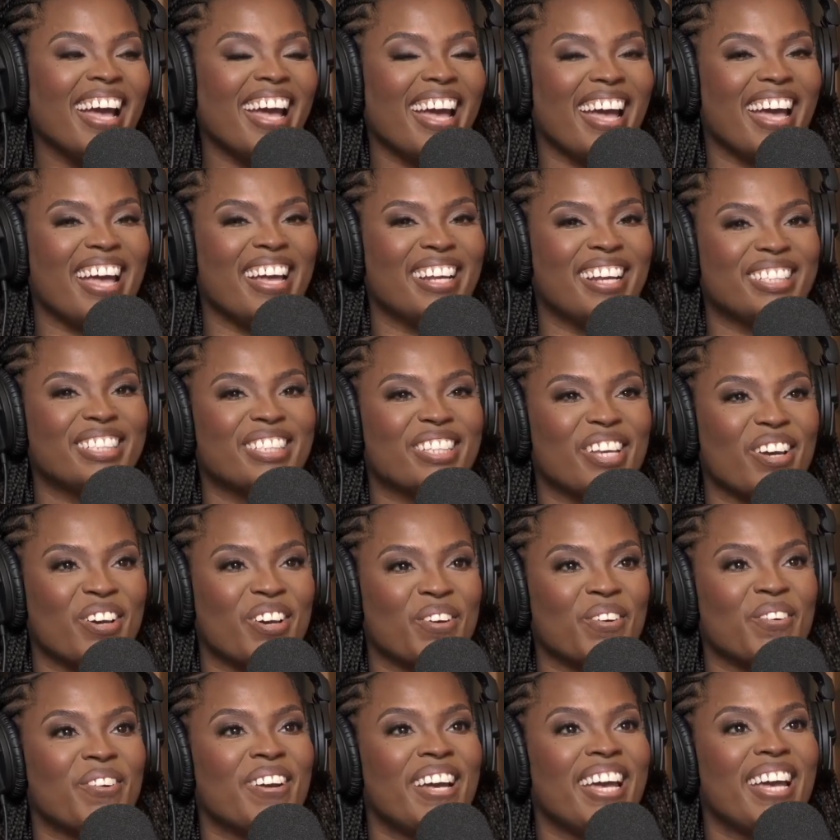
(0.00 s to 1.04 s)
And
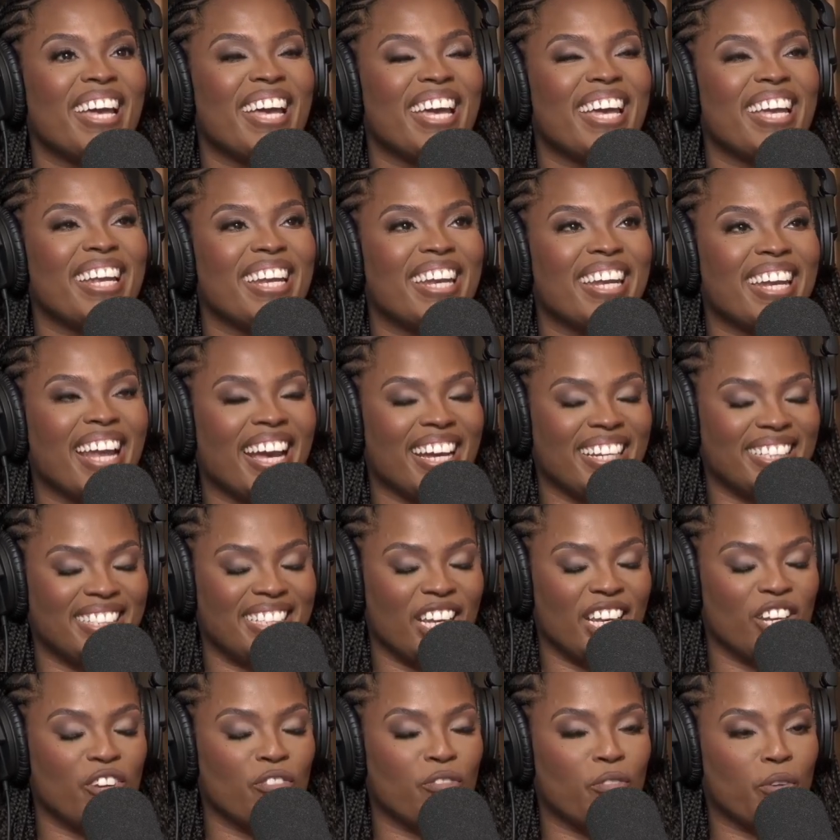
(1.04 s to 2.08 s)
so in
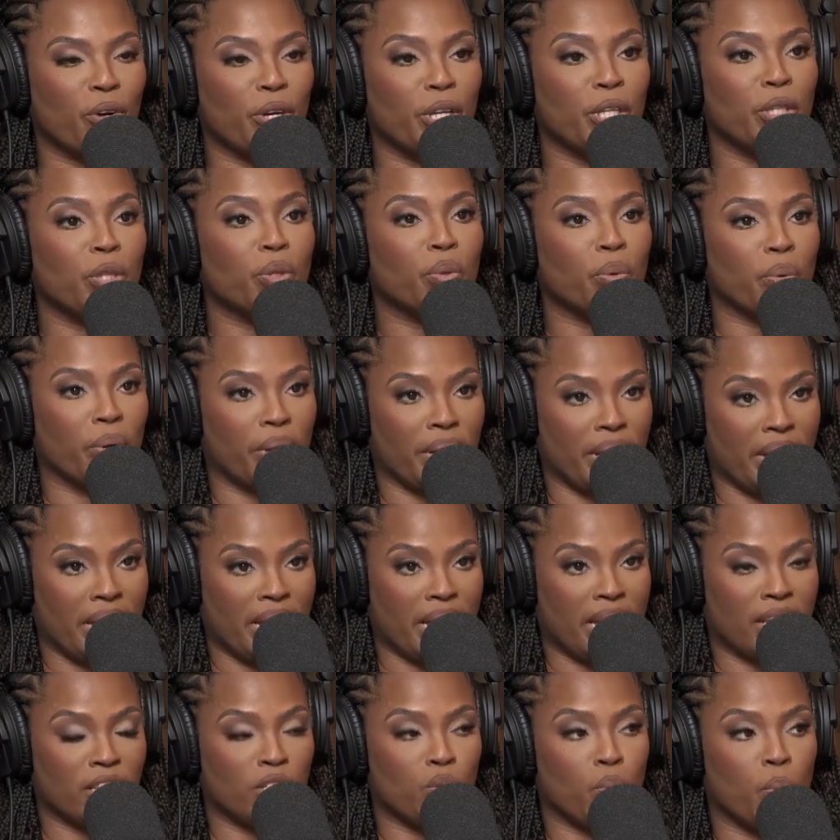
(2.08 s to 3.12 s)
1943
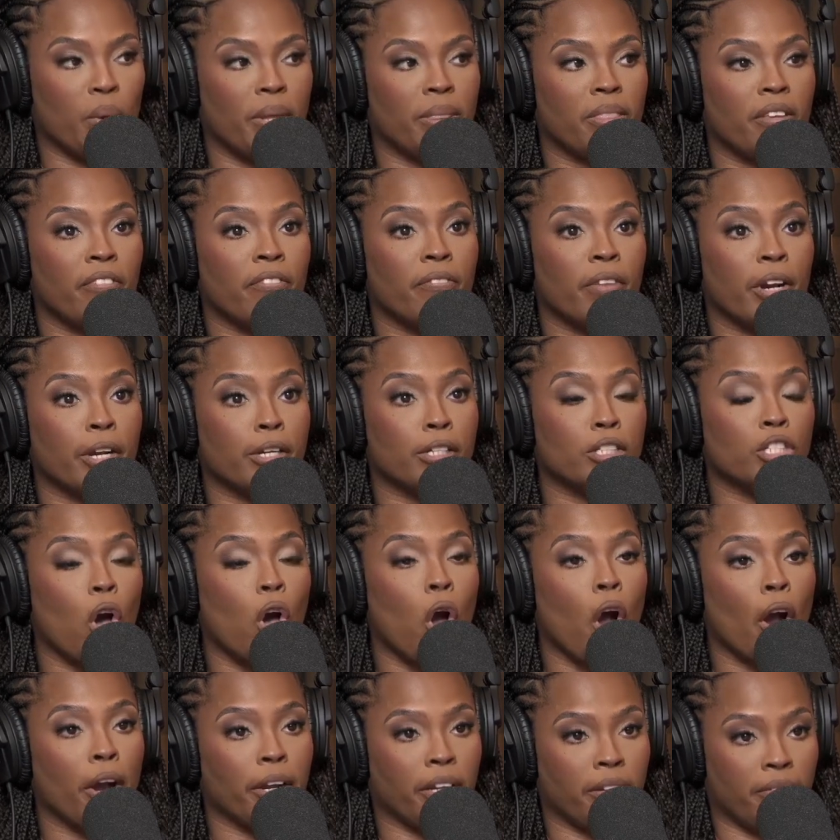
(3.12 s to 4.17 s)
is when the first
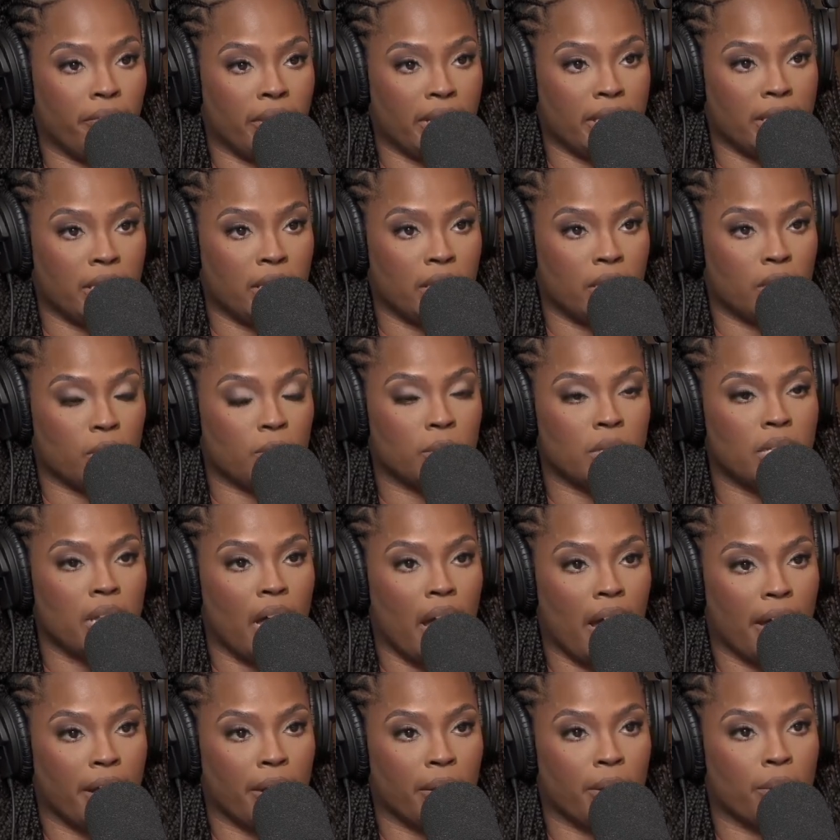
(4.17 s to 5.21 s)
archivist was
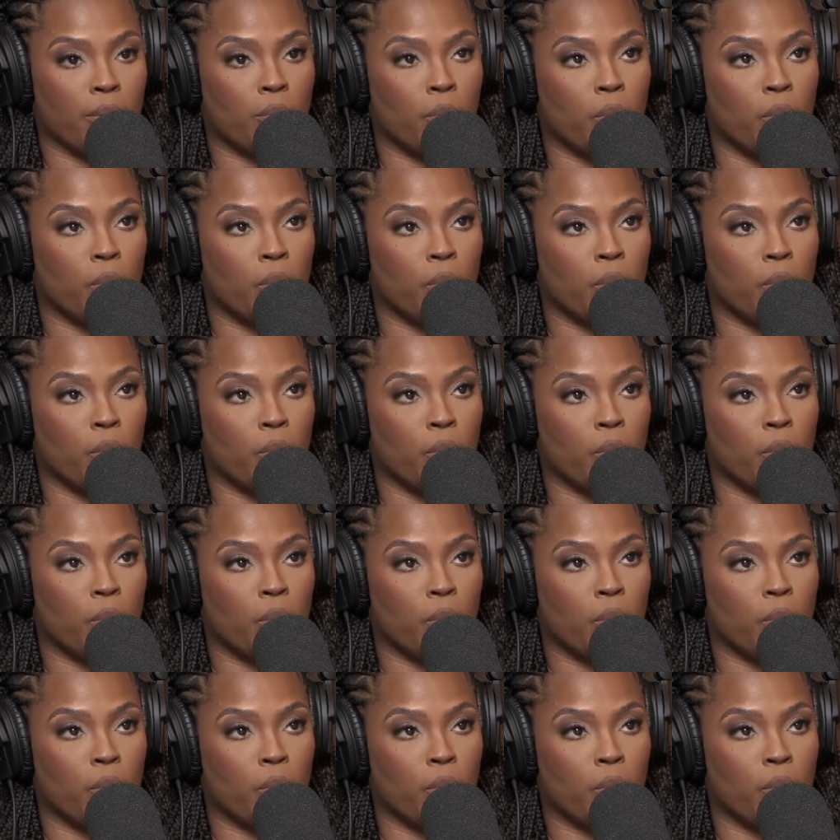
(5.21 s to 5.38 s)
hired,